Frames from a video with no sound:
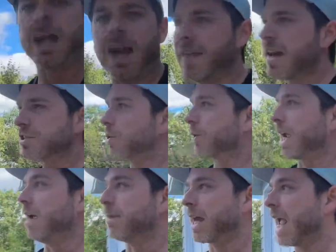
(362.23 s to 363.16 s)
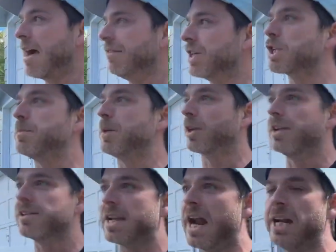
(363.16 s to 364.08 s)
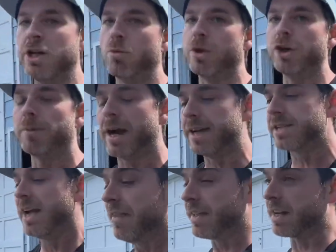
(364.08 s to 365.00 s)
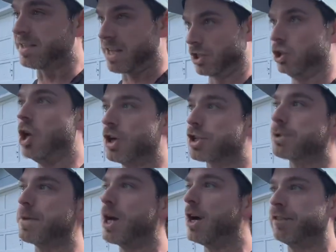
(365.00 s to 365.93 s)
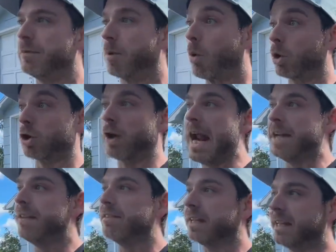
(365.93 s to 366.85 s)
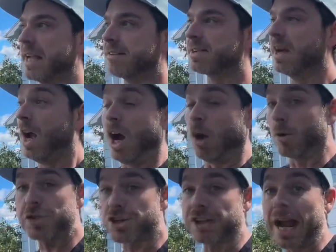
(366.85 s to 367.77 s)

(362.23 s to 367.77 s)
and that's okay, but I haven't experienced any wheel bite that has like launched me off the board or anything yet, which is